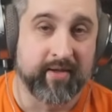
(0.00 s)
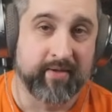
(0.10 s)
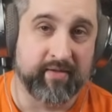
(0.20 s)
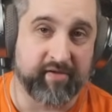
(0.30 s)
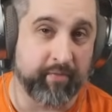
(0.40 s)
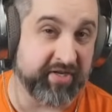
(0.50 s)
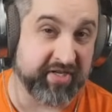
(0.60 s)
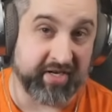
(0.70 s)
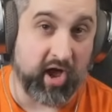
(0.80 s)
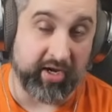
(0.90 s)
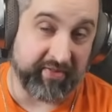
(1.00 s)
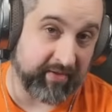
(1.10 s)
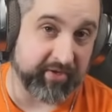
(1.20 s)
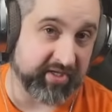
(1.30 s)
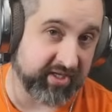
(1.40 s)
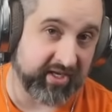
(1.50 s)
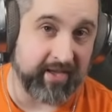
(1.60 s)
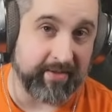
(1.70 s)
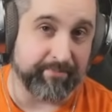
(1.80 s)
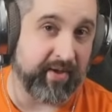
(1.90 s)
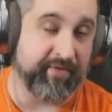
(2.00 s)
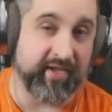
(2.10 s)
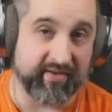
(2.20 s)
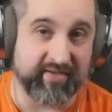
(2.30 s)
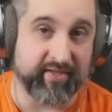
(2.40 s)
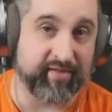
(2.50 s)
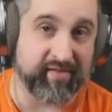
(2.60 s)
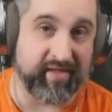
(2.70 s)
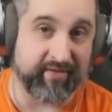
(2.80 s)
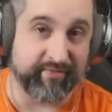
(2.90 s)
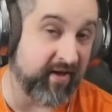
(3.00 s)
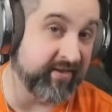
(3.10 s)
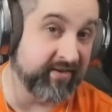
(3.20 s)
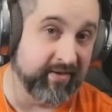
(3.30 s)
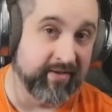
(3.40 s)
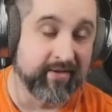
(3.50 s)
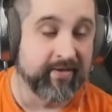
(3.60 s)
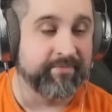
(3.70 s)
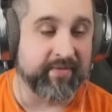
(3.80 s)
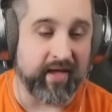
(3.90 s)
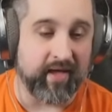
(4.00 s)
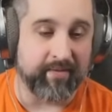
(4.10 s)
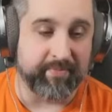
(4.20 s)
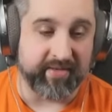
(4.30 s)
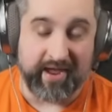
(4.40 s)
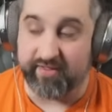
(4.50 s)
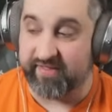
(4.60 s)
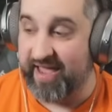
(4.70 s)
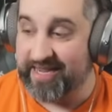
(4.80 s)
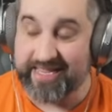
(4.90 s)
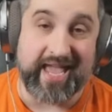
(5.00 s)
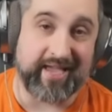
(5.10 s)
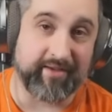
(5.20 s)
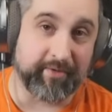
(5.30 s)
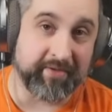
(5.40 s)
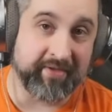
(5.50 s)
So we're just going to keep buffing it until it's like fun. But now it's 88 gold.